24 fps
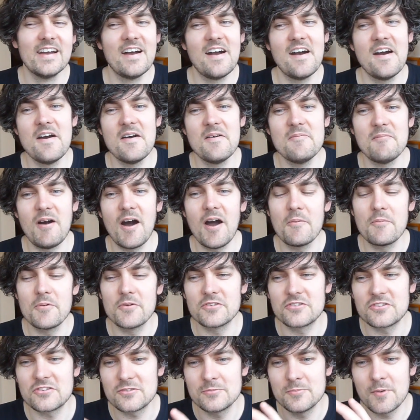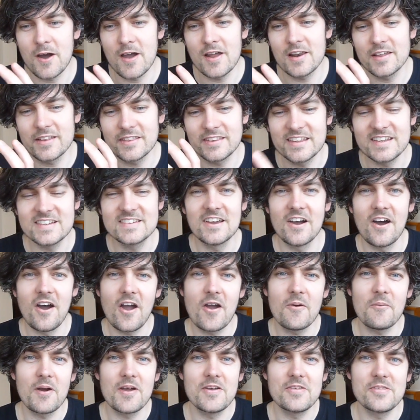I was smiling the
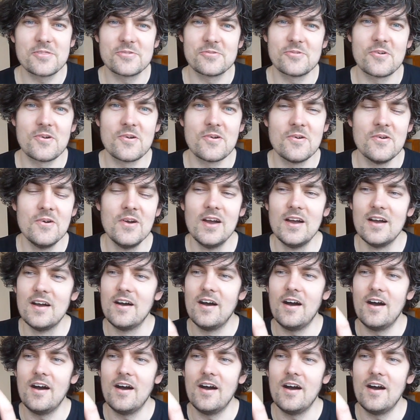entire way through.